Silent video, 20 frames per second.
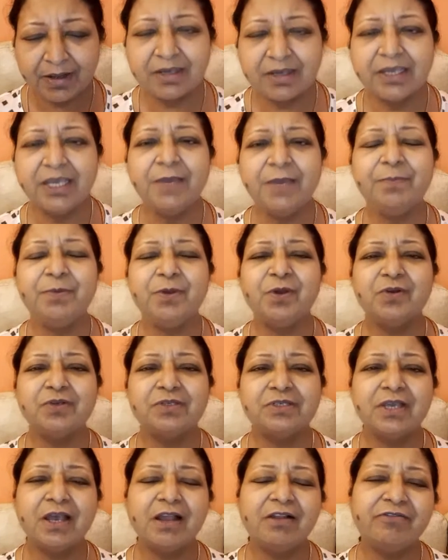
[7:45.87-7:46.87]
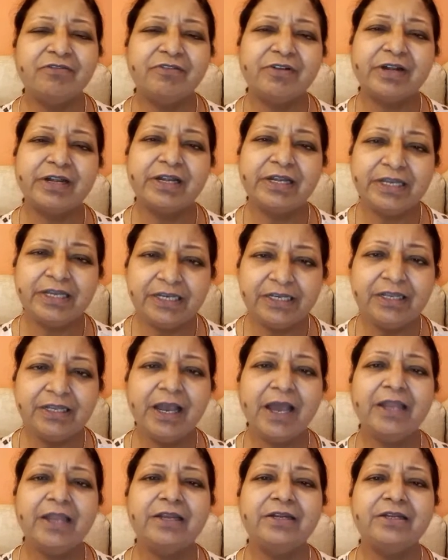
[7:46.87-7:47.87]
keep yourself clean,
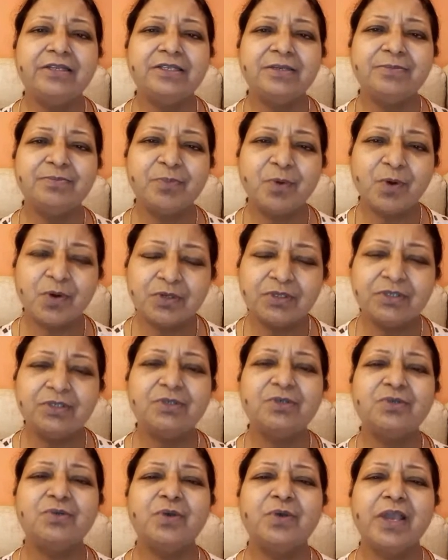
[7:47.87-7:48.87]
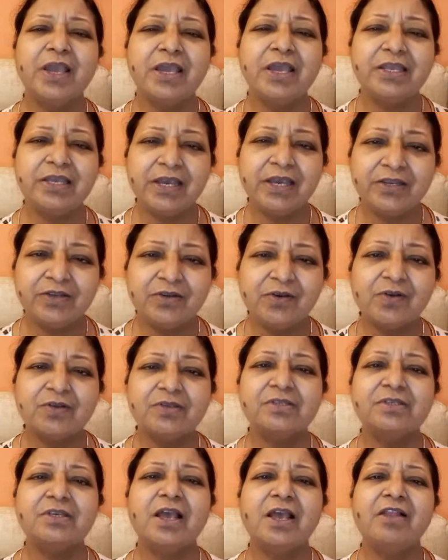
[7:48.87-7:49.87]
and it is important to aerate
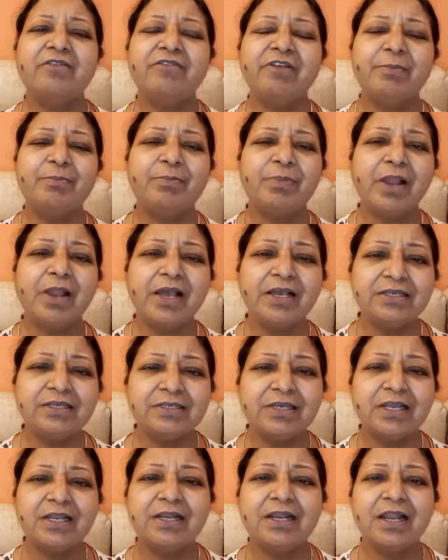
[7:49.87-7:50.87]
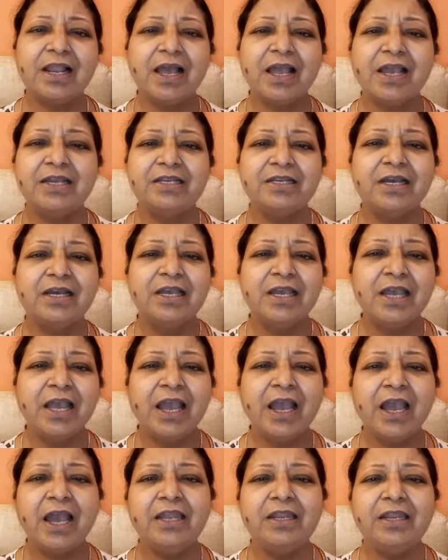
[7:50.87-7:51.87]
yourself, apply sunlight,
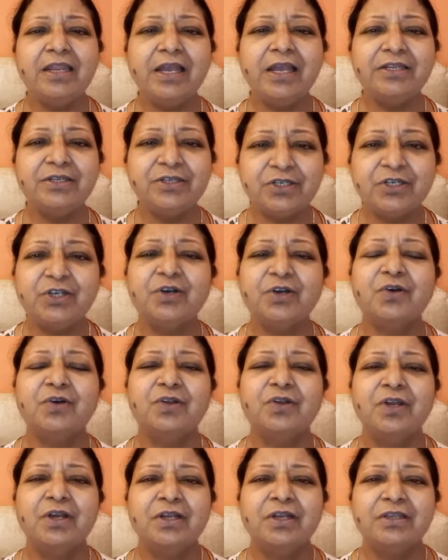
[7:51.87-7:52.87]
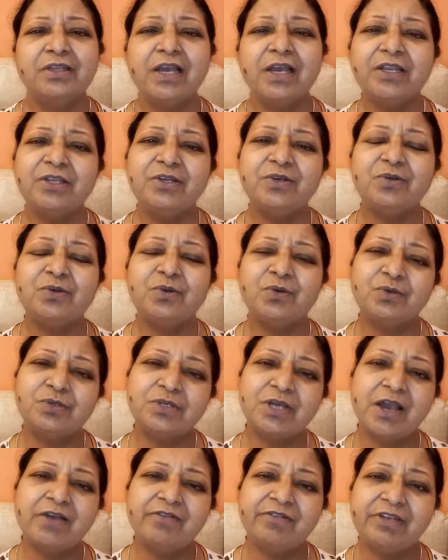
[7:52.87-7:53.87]
and ensure that you don't
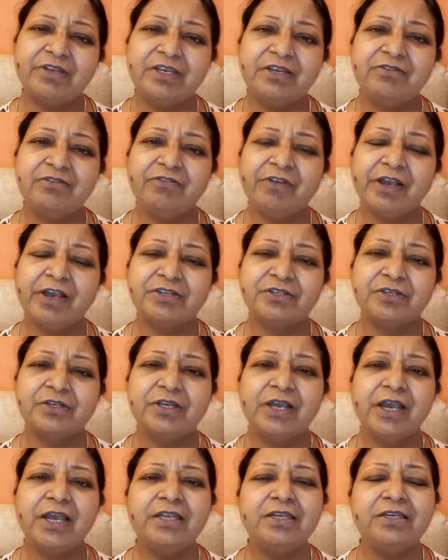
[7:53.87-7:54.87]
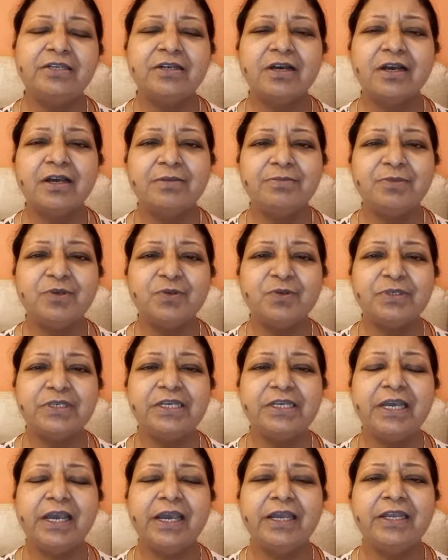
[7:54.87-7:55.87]
have any infection. Anytime you
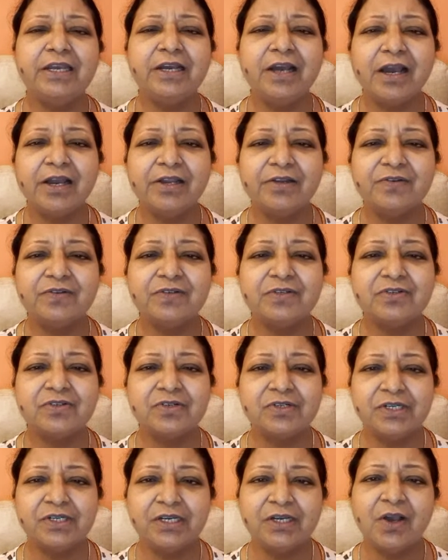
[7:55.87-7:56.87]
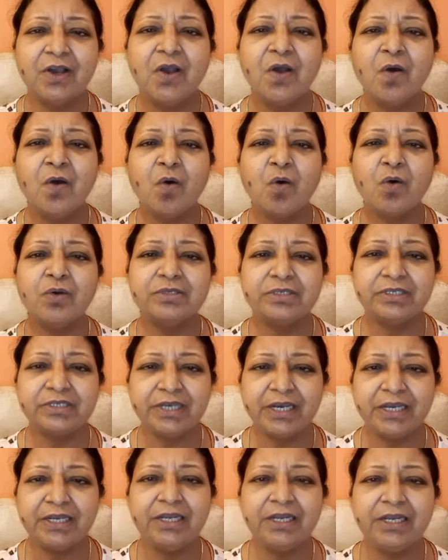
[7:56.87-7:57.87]
see any kind of streak or
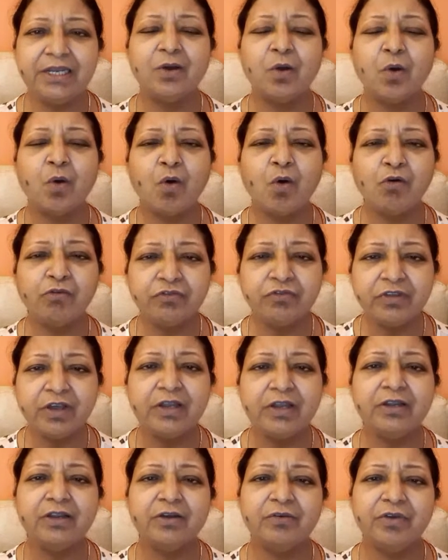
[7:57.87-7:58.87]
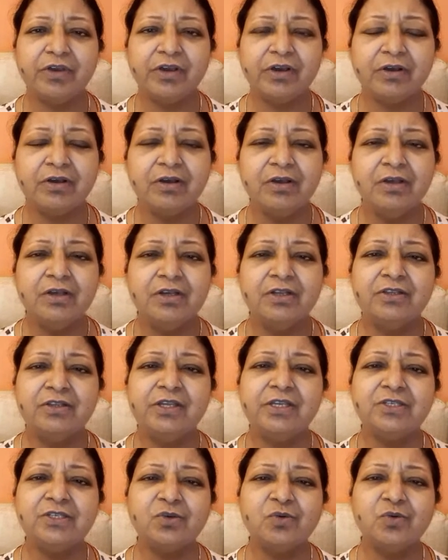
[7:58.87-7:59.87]
staining of the underwear,
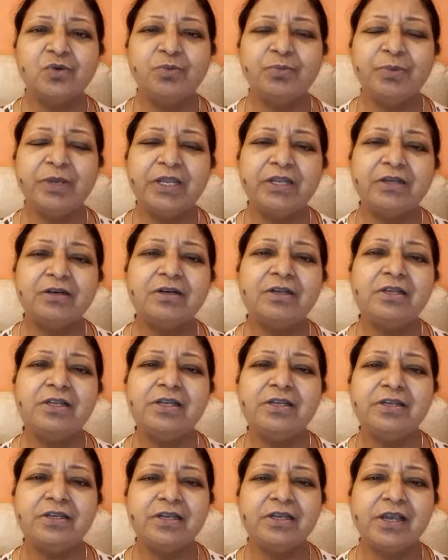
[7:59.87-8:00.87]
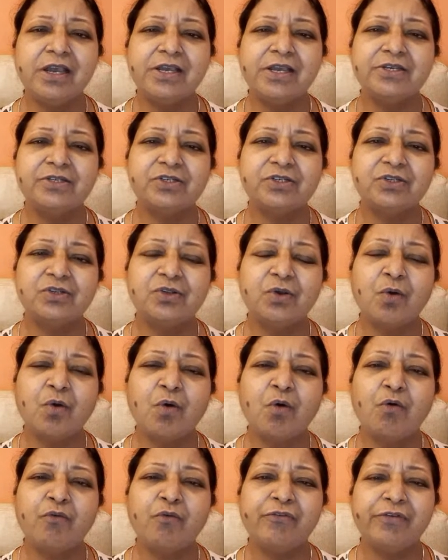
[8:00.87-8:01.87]
this could be an early indication
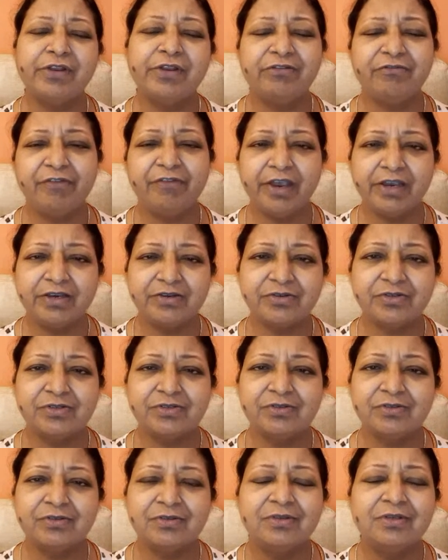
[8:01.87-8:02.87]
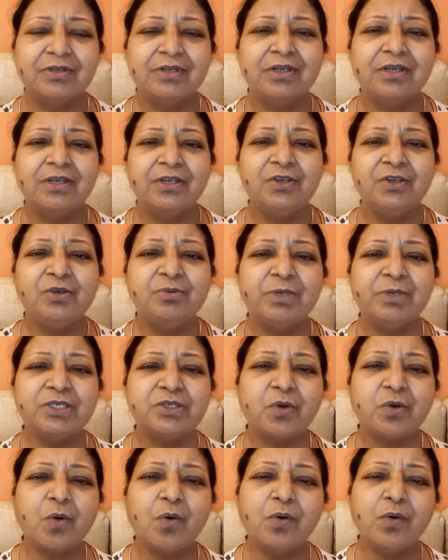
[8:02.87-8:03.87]
of infection. You must
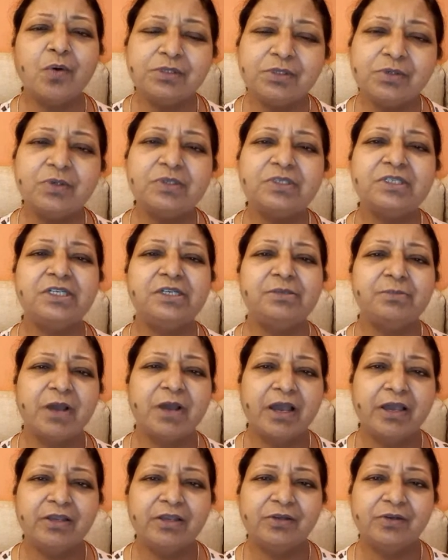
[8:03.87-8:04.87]
also steam iron